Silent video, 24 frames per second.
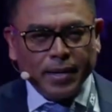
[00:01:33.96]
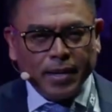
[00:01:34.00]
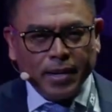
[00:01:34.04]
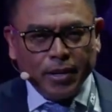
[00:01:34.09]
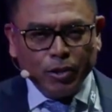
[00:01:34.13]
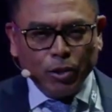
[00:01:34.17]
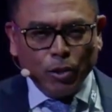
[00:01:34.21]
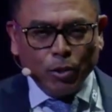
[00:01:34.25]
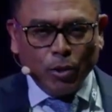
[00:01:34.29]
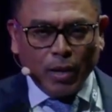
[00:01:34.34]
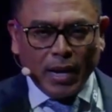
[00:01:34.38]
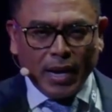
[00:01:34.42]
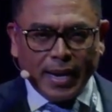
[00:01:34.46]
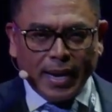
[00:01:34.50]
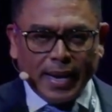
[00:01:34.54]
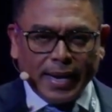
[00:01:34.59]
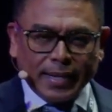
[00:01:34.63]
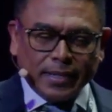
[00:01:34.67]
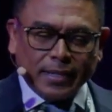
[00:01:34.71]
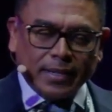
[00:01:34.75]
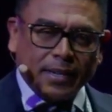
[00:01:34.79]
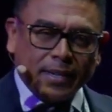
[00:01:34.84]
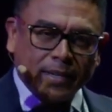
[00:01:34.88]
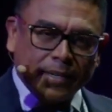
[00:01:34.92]
you had
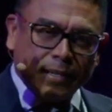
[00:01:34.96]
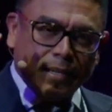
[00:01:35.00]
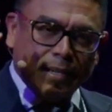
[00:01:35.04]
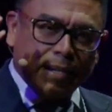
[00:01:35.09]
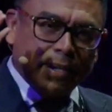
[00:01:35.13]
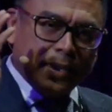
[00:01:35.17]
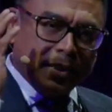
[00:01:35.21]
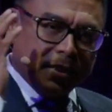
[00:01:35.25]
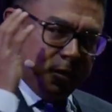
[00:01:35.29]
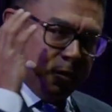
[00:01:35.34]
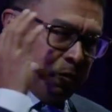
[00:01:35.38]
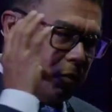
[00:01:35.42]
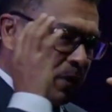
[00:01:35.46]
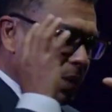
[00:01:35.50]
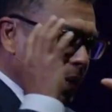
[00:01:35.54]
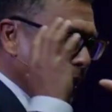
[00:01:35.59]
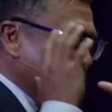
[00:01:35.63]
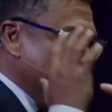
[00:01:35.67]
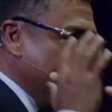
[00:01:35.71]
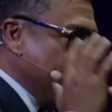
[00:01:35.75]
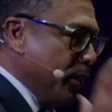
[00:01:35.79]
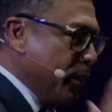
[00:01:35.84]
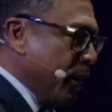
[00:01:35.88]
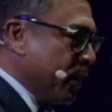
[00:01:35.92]
the
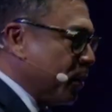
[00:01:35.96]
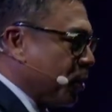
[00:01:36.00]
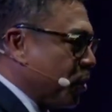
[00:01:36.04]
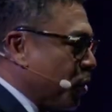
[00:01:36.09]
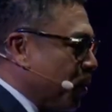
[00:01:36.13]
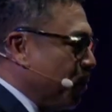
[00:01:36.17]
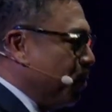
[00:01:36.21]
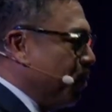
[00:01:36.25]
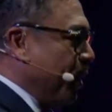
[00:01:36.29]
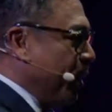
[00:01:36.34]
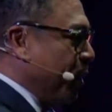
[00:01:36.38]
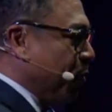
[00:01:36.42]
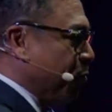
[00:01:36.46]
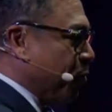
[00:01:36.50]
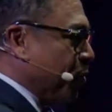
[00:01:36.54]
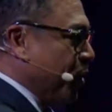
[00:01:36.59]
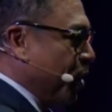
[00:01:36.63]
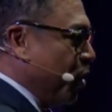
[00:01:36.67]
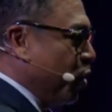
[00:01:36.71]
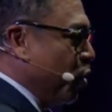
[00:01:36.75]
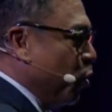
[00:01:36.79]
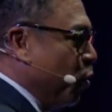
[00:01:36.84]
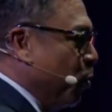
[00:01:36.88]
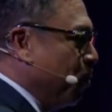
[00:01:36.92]
anatomy of the
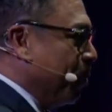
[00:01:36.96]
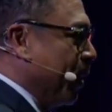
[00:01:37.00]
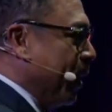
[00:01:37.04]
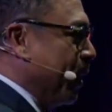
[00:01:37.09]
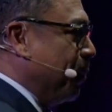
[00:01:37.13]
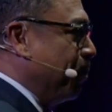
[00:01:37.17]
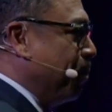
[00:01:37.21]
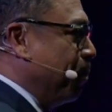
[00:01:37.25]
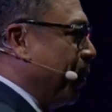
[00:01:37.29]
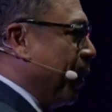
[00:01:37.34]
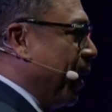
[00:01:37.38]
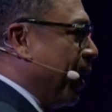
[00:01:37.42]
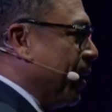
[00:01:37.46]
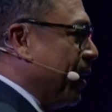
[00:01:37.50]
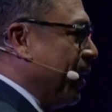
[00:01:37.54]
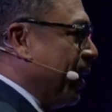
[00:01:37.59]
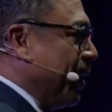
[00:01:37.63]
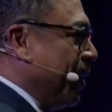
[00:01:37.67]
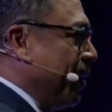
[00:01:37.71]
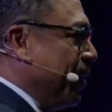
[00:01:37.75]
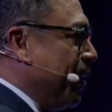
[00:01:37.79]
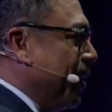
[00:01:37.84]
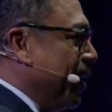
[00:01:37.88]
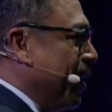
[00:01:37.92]
human
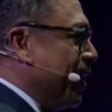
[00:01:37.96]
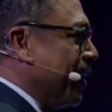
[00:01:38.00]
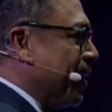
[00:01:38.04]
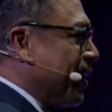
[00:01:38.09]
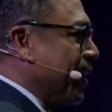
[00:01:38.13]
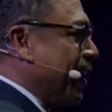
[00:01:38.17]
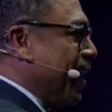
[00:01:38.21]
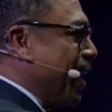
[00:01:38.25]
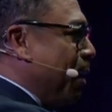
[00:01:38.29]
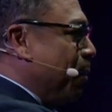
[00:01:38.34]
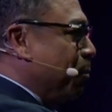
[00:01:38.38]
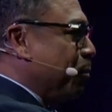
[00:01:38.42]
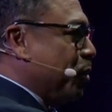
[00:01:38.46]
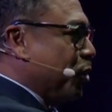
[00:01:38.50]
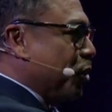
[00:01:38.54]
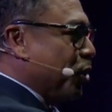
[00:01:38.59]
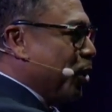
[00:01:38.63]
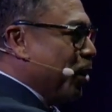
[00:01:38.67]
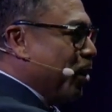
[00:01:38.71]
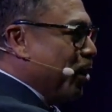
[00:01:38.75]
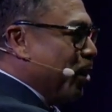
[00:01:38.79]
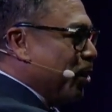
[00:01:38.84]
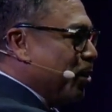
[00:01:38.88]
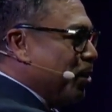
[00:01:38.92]
body
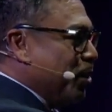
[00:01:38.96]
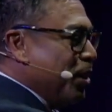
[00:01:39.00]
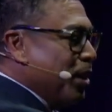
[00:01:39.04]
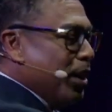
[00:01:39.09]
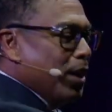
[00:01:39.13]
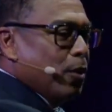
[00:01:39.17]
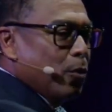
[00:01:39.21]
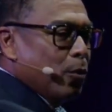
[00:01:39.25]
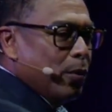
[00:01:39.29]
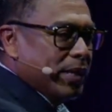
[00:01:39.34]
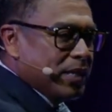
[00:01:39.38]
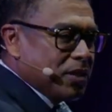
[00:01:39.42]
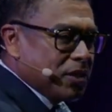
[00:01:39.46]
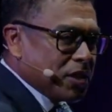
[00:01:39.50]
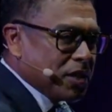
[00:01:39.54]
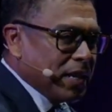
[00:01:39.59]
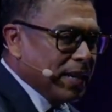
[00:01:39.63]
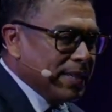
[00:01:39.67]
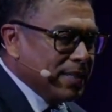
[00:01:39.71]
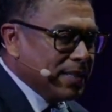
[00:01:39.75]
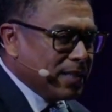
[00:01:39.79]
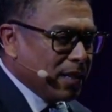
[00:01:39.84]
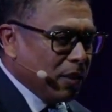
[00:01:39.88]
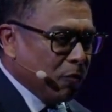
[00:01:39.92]
captured with
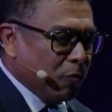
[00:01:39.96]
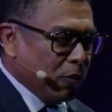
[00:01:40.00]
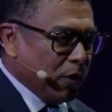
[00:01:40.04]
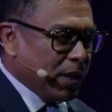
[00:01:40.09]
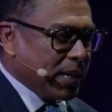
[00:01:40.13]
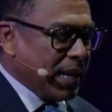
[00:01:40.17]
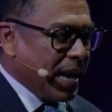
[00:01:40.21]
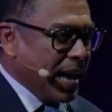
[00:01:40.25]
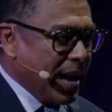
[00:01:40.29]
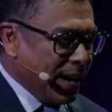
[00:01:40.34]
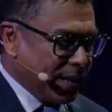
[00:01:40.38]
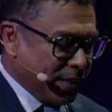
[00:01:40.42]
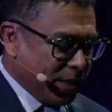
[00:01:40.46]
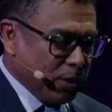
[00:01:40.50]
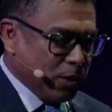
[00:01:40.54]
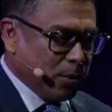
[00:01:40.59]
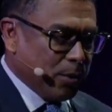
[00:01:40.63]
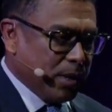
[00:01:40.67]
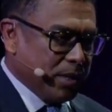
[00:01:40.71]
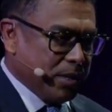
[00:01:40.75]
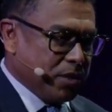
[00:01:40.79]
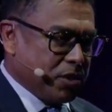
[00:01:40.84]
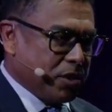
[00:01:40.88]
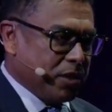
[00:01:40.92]
scientific
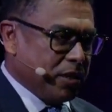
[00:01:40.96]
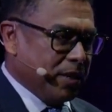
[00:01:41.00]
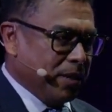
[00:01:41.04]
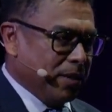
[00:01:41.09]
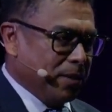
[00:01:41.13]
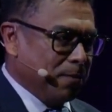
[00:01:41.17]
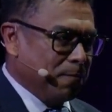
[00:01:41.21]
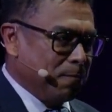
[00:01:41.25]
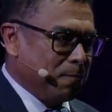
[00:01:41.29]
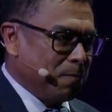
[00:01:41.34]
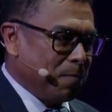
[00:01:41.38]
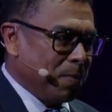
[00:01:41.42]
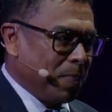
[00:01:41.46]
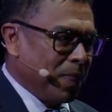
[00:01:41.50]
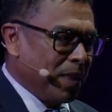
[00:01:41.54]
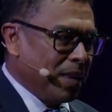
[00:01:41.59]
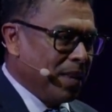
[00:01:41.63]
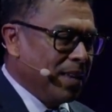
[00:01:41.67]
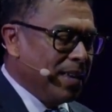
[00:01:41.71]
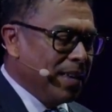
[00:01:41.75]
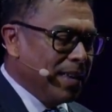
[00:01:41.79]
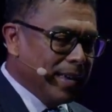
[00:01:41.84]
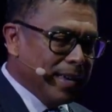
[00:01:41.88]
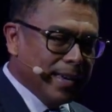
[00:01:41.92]
accuracy.
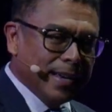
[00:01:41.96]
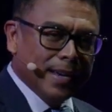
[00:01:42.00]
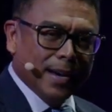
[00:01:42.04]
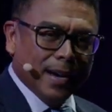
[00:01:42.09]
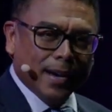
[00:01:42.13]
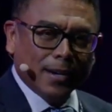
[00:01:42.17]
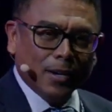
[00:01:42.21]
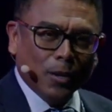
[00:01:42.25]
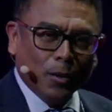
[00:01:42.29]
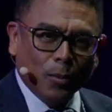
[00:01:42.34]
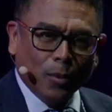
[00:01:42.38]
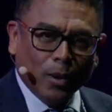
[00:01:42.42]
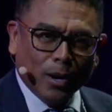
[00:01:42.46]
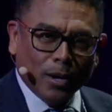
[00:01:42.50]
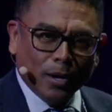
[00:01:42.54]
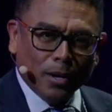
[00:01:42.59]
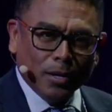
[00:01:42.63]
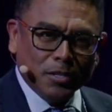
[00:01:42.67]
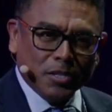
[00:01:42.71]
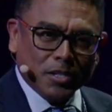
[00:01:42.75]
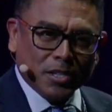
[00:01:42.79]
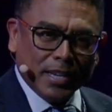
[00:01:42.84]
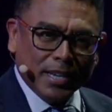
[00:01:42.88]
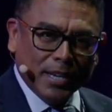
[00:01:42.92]
In other
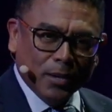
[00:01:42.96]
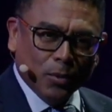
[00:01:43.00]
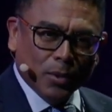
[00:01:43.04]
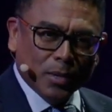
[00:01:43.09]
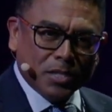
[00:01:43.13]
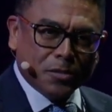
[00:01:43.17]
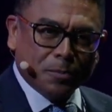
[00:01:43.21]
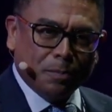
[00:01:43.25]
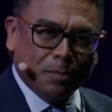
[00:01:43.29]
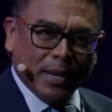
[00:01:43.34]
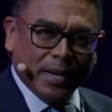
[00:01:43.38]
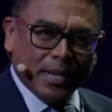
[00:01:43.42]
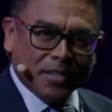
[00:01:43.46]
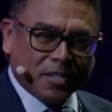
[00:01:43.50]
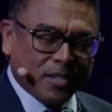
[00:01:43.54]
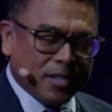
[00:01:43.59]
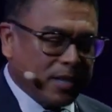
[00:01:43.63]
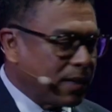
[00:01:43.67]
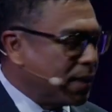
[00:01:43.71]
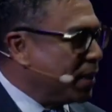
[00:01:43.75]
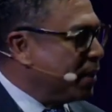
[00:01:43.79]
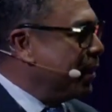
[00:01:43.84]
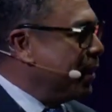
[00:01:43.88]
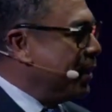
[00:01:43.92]
words, he was
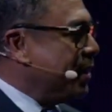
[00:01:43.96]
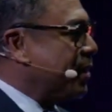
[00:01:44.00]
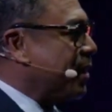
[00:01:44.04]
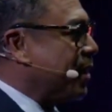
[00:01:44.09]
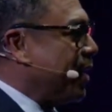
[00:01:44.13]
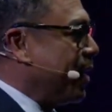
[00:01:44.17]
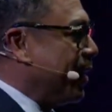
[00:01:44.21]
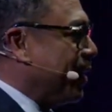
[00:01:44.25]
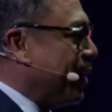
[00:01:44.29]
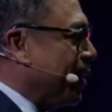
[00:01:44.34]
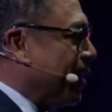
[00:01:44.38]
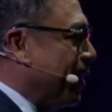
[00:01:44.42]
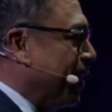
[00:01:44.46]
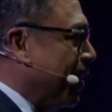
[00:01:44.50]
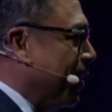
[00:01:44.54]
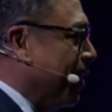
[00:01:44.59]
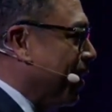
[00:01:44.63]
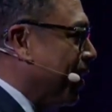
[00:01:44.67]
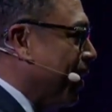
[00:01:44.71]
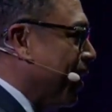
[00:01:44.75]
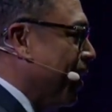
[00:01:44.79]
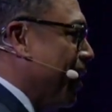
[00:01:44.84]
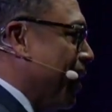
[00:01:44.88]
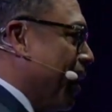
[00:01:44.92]
basically taking
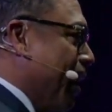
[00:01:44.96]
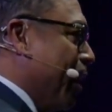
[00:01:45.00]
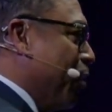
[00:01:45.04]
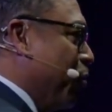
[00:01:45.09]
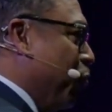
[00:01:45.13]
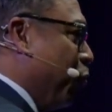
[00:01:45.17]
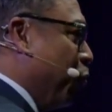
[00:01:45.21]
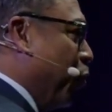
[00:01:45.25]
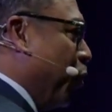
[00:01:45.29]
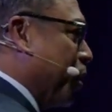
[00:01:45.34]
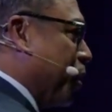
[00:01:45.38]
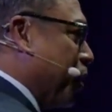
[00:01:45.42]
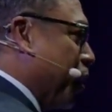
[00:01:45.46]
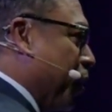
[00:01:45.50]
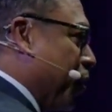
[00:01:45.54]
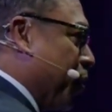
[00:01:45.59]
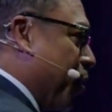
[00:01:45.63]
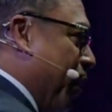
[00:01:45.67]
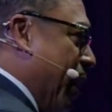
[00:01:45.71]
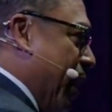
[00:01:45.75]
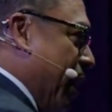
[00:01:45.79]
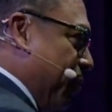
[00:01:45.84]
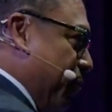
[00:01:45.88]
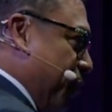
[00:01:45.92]
a
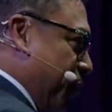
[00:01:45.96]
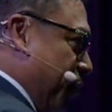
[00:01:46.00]
photograph,